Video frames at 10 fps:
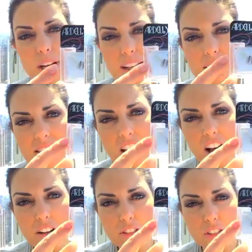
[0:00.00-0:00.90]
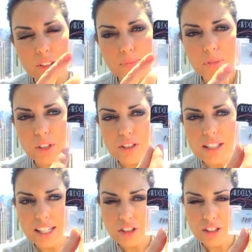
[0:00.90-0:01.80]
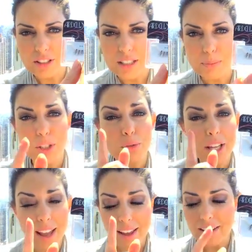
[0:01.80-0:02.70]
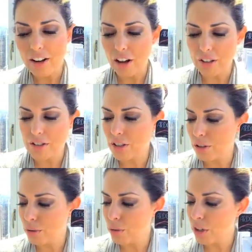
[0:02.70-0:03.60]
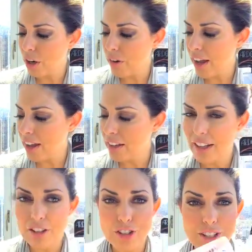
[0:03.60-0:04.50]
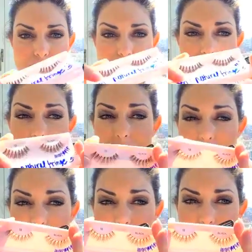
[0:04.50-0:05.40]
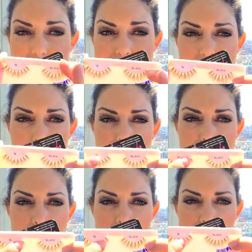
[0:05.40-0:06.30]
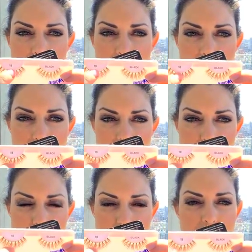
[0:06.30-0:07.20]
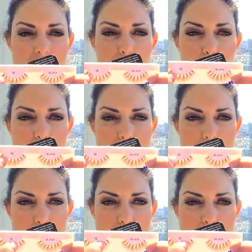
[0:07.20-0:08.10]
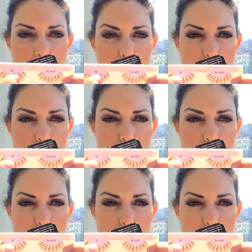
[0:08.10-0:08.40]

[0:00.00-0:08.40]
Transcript: brands that offer little sections, but you can also go ahead and just cut a pair in half or in three